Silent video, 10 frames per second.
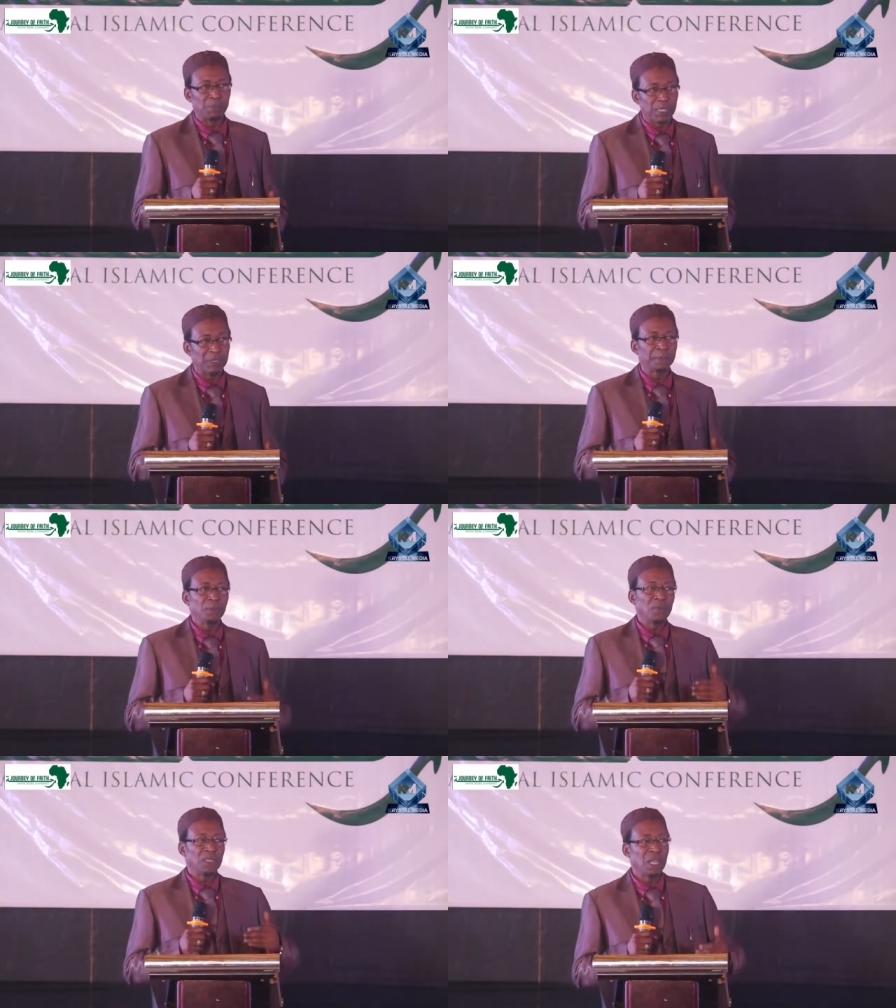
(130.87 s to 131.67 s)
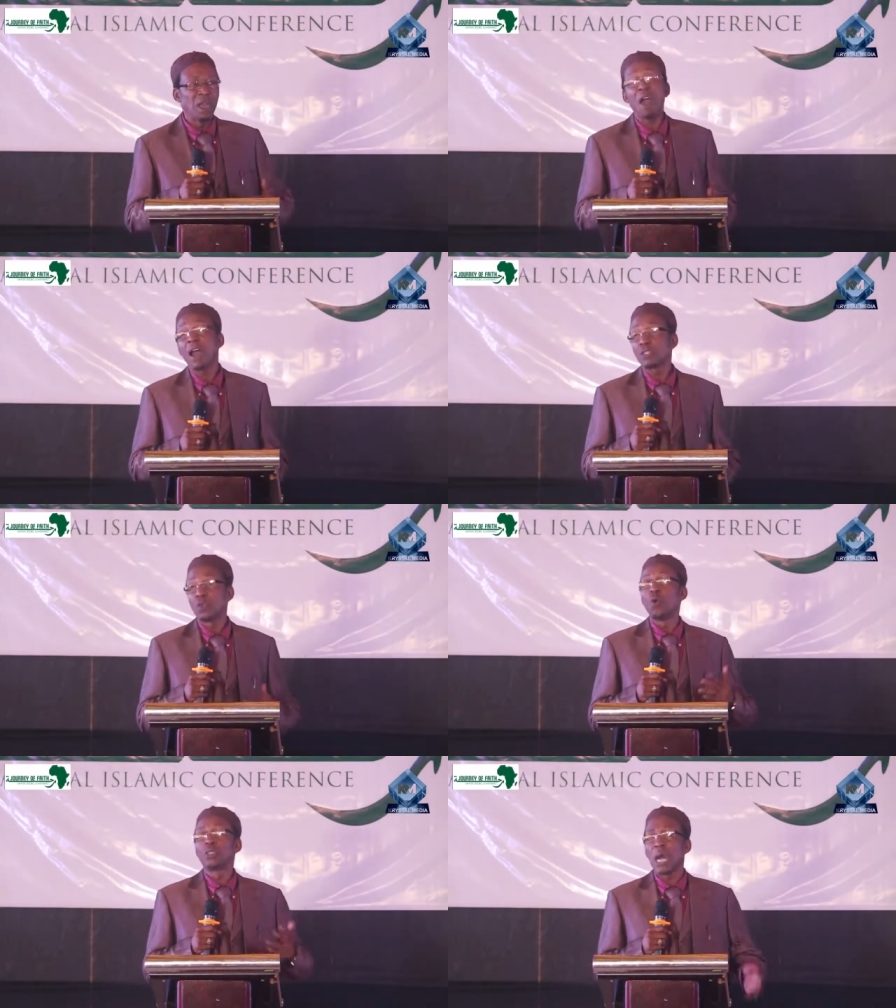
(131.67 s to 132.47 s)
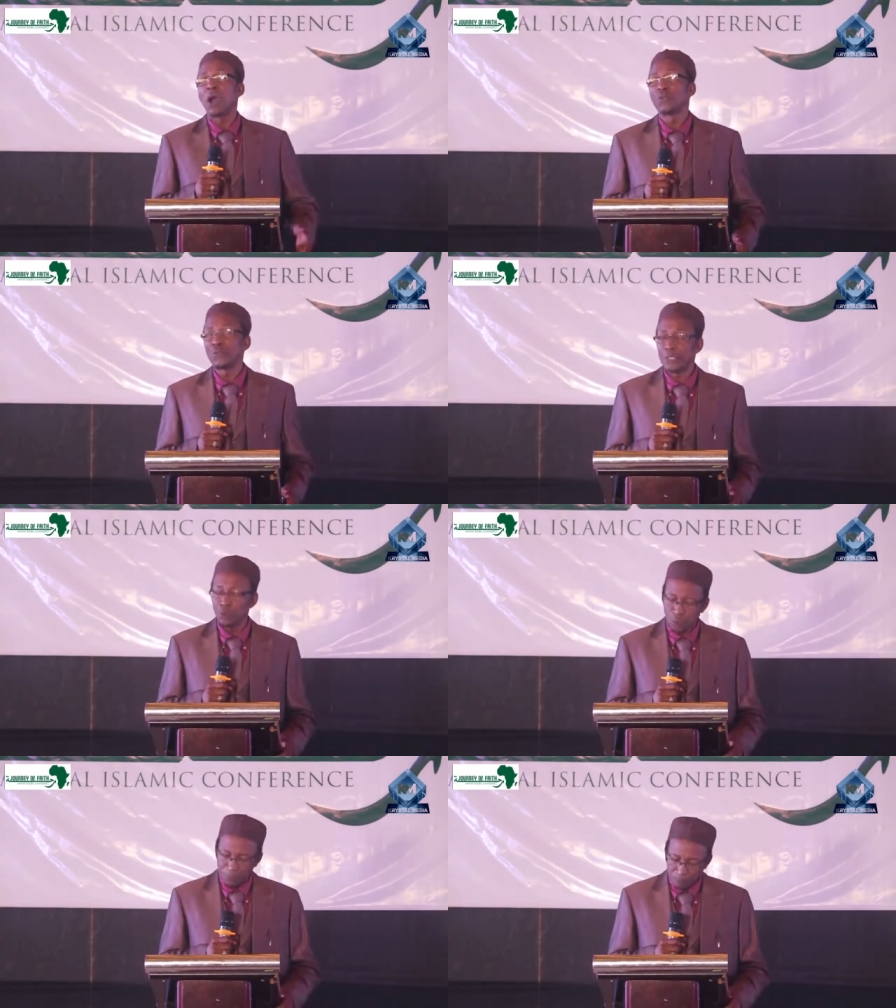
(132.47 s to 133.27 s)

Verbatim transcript: but their heart goes out for you.